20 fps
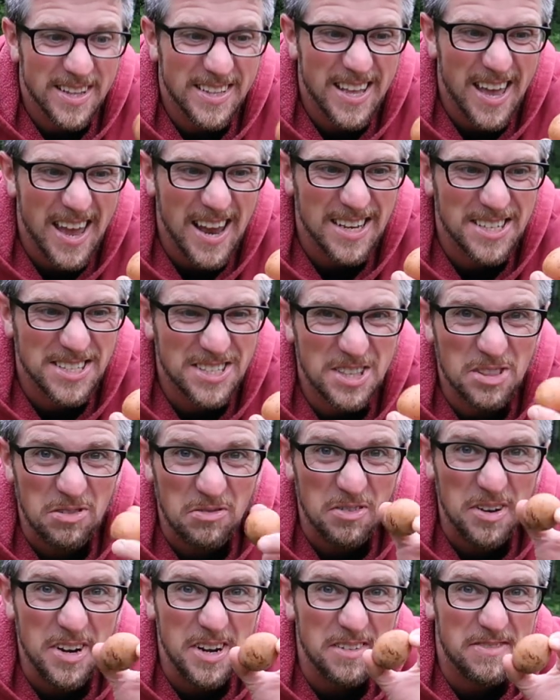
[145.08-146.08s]
Takes
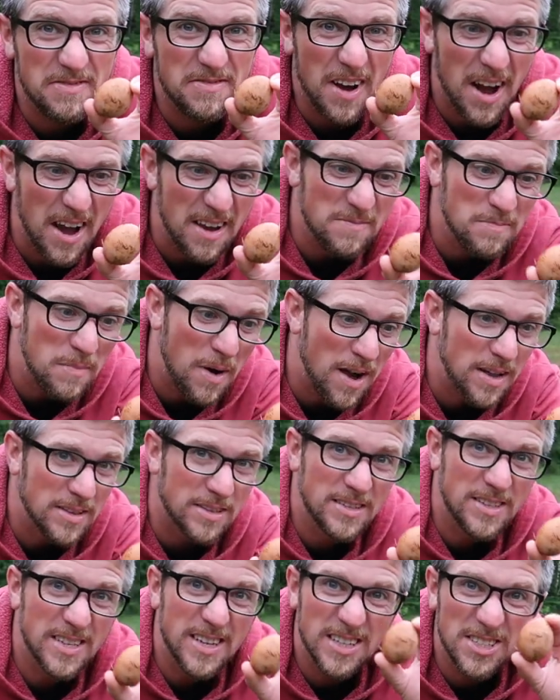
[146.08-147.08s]
three to five
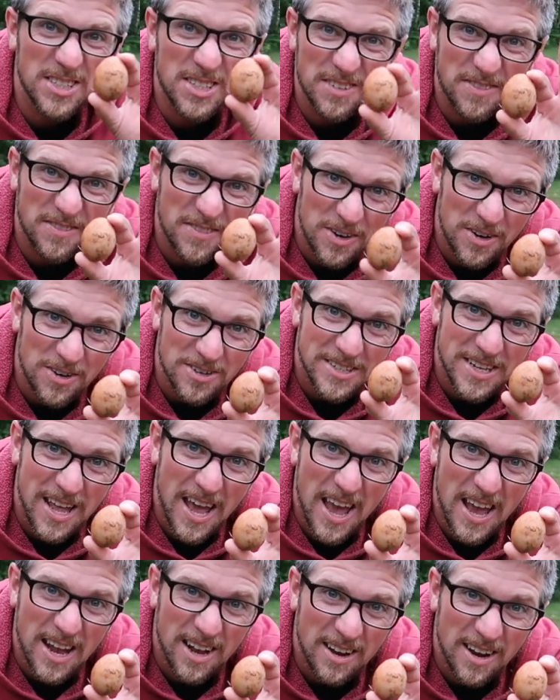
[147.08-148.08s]
months to get your first
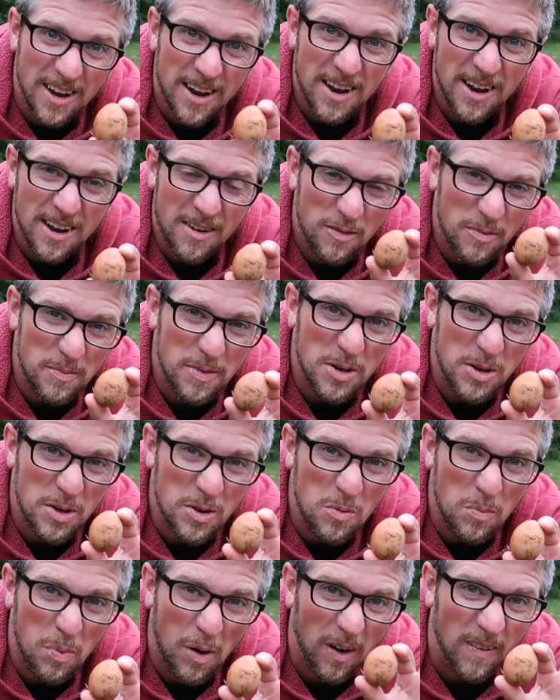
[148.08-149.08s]
egg from your
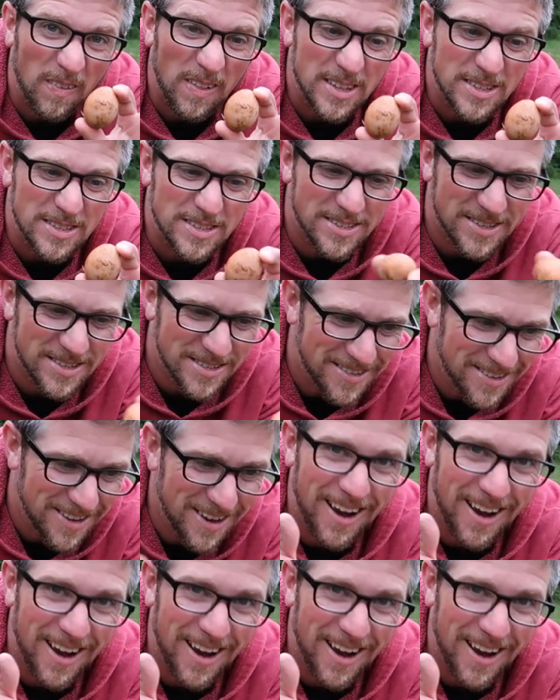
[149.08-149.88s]
new pullets.